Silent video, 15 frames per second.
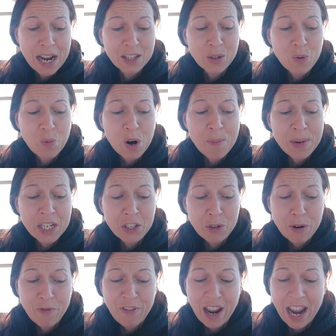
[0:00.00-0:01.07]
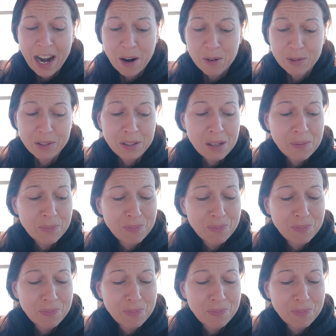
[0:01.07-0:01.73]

as a woman travails.